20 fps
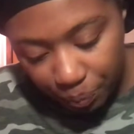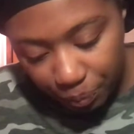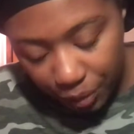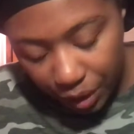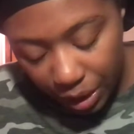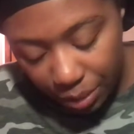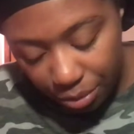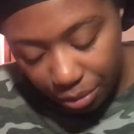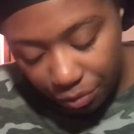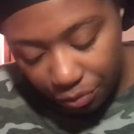
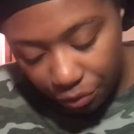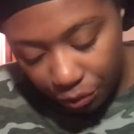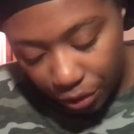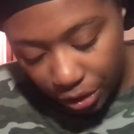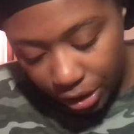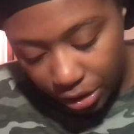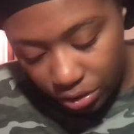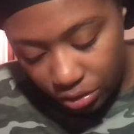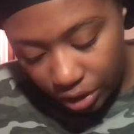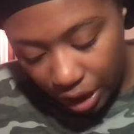Number 4,
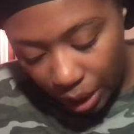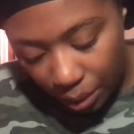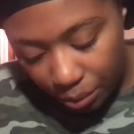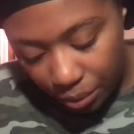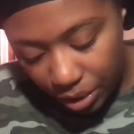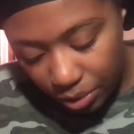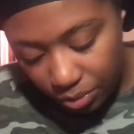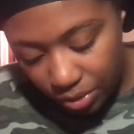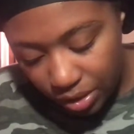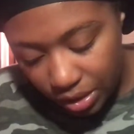describe
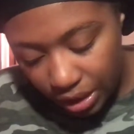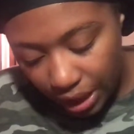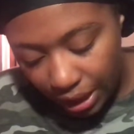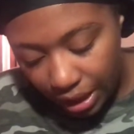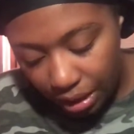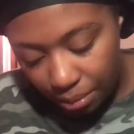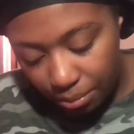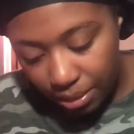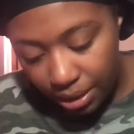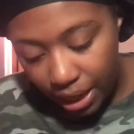what it was like
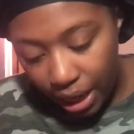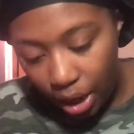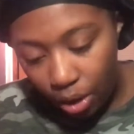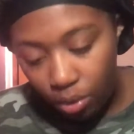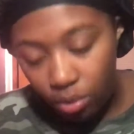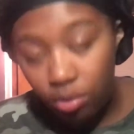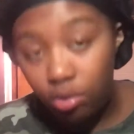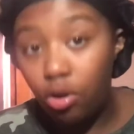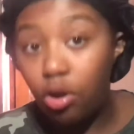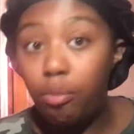coming
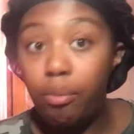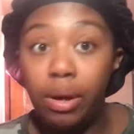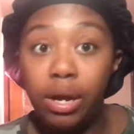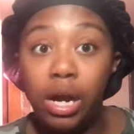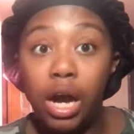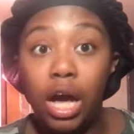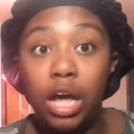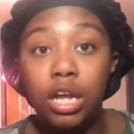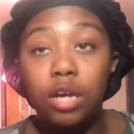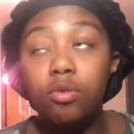out. Oh my
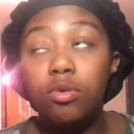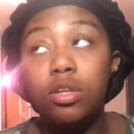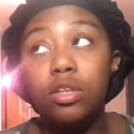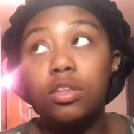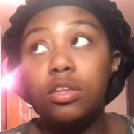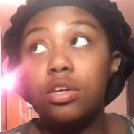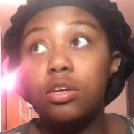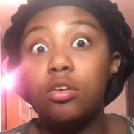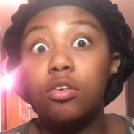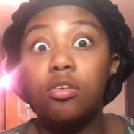God, it was
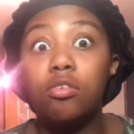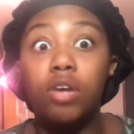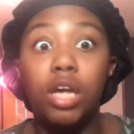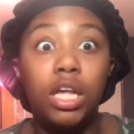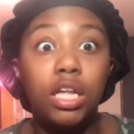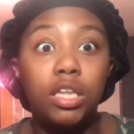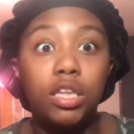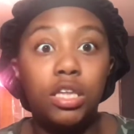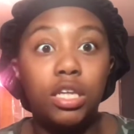crazy.